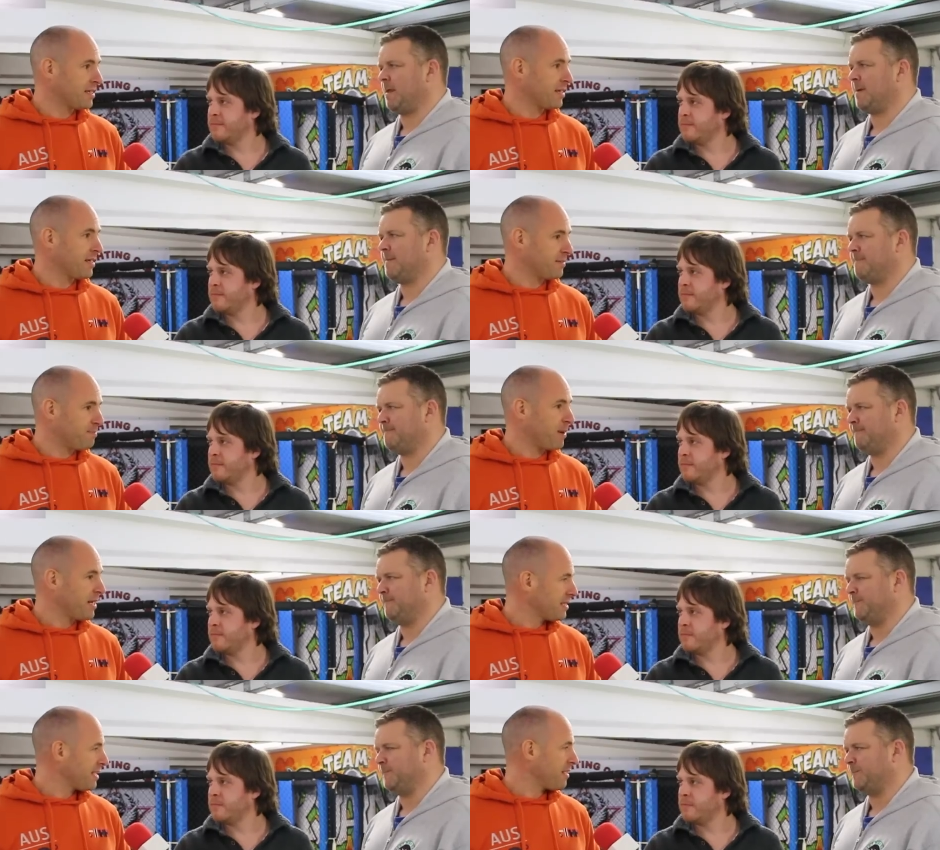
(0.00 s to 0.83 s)
Speaker 1: to
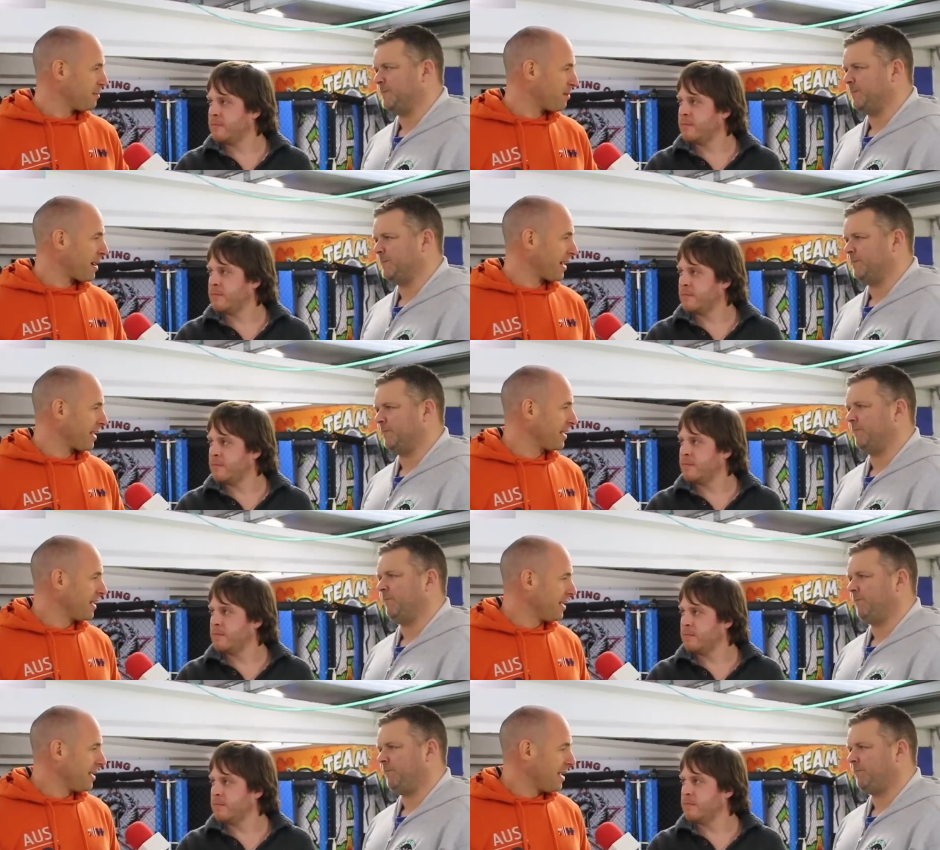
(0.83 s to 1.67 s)
bite down and bang.
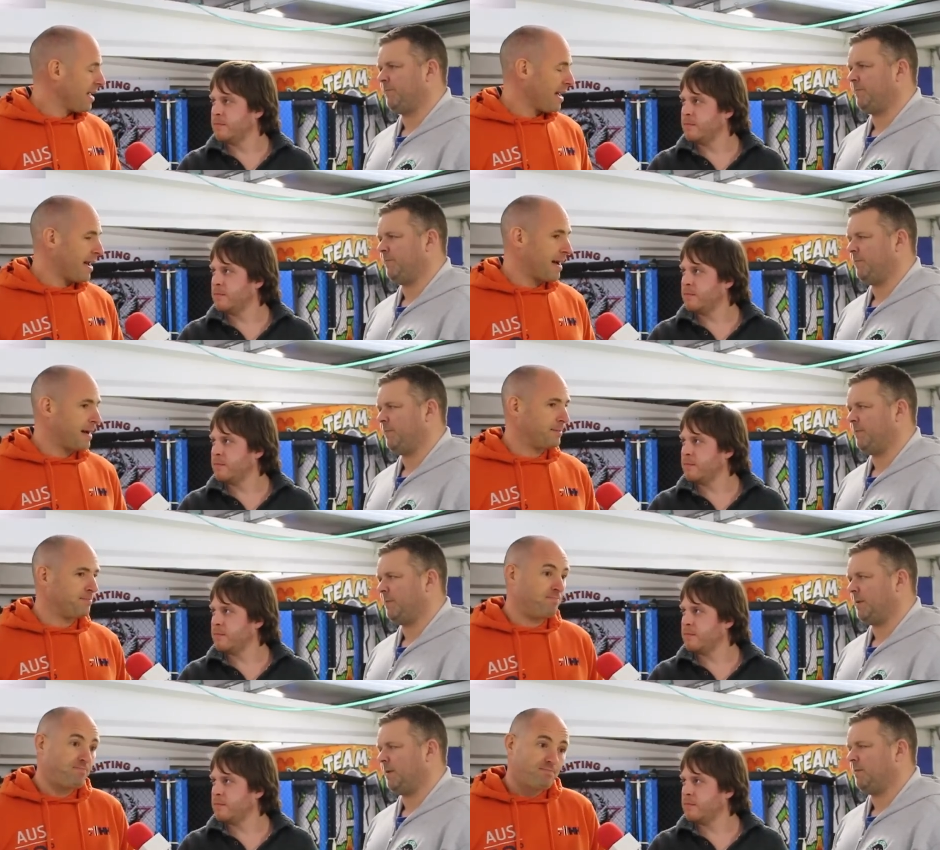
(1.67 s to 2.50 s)

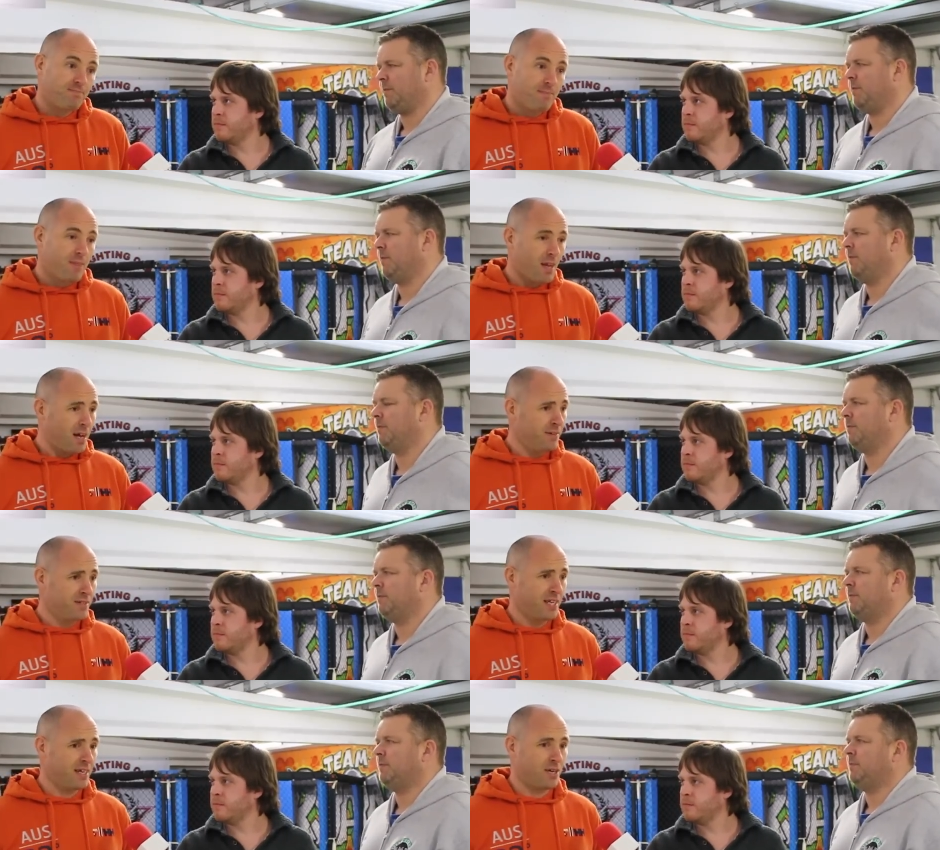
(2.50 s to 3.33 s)
Um,
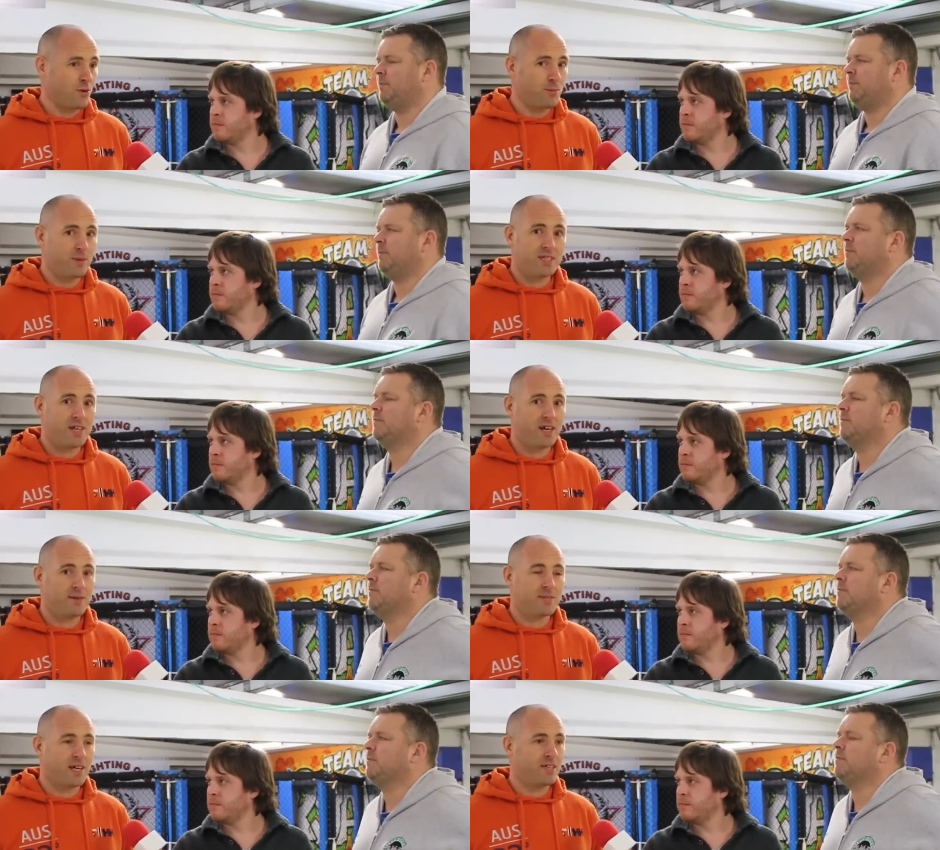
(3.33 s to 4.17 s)
I've said it a number of
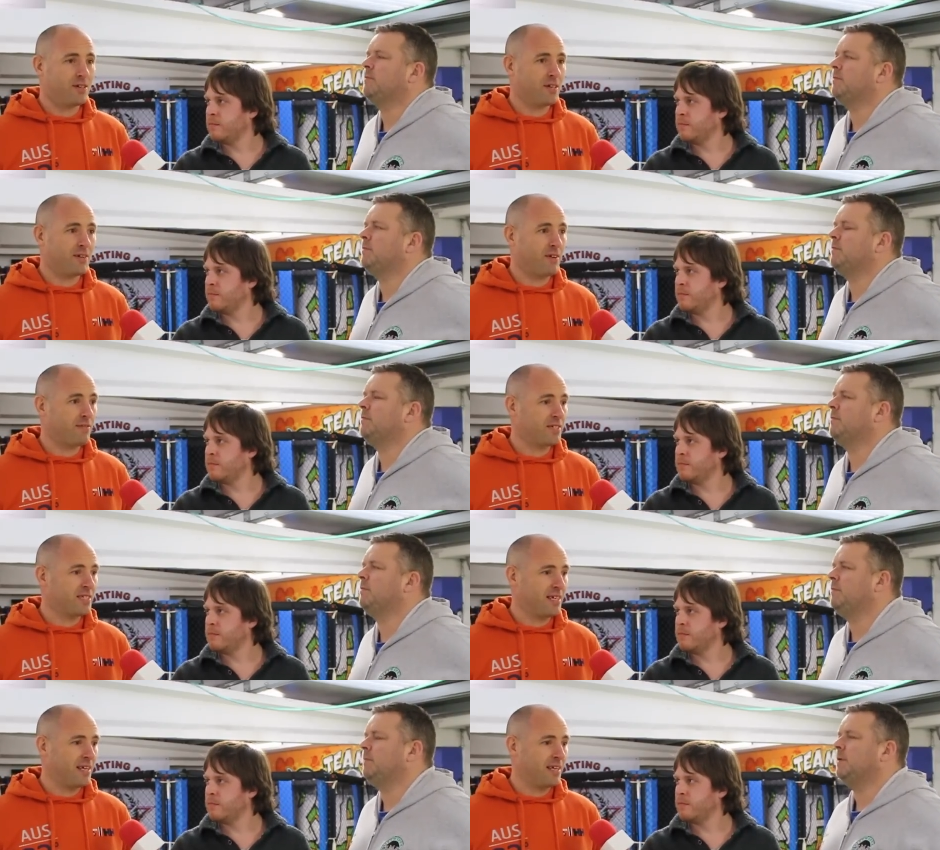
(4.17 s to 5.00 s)
times. I don't think I've ever
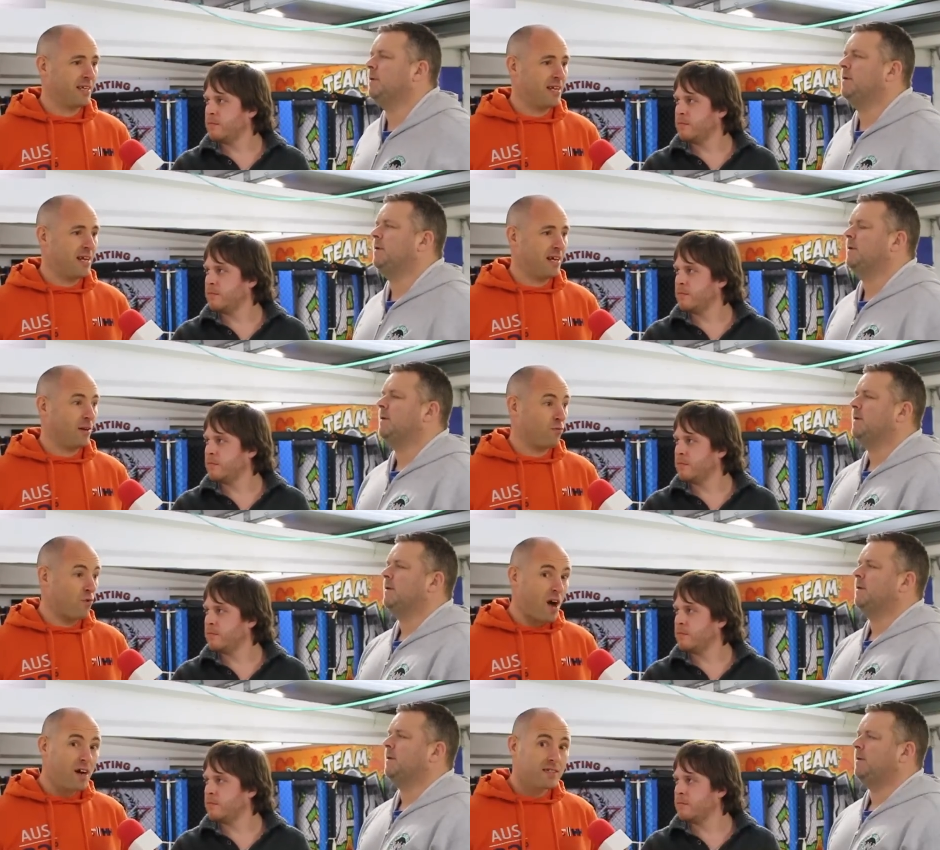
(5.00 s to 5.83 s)
seen Neil
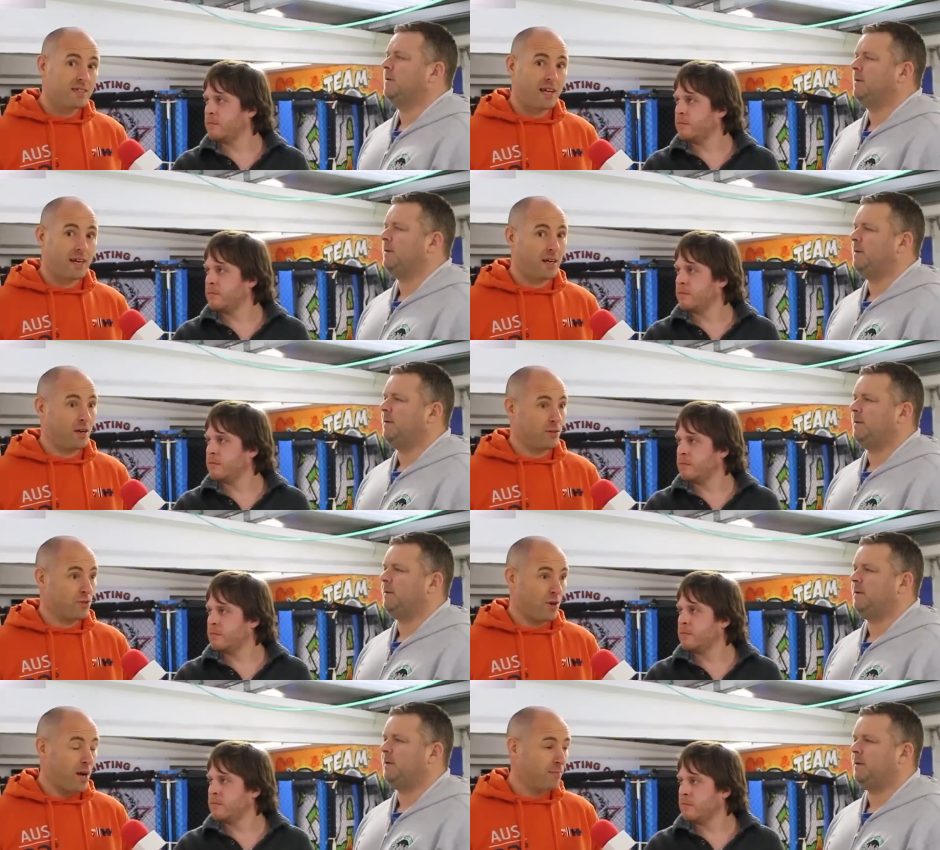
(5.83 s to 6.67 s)
rocked, let
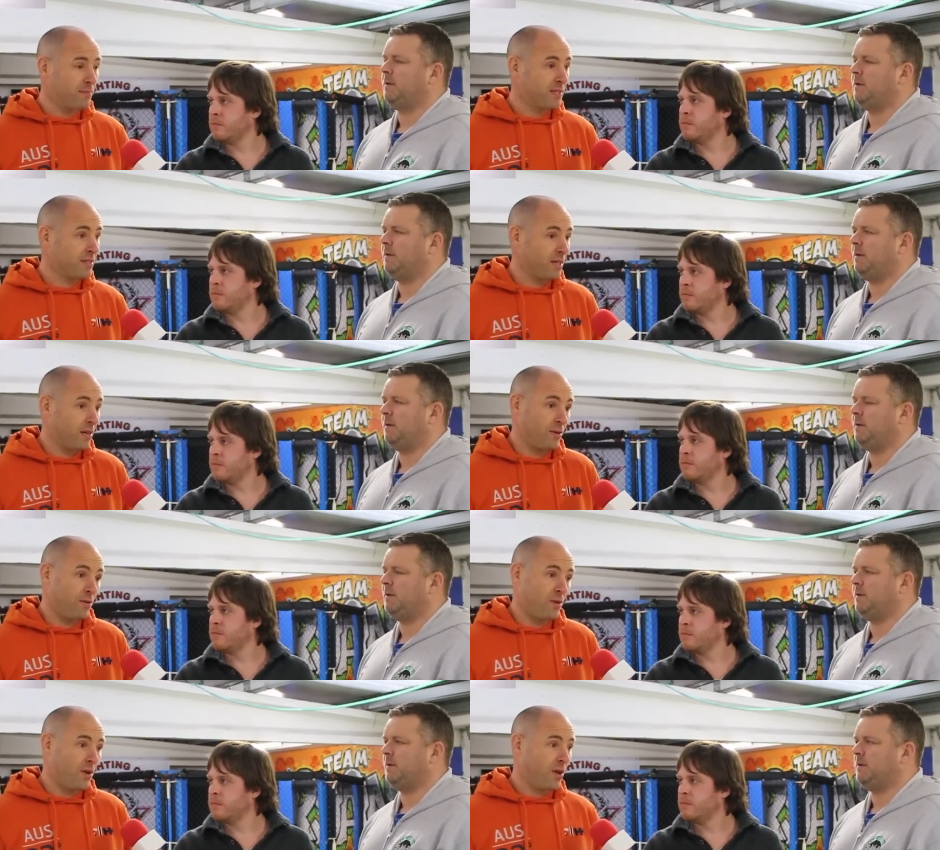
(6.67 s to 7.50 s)
alone dropped. So,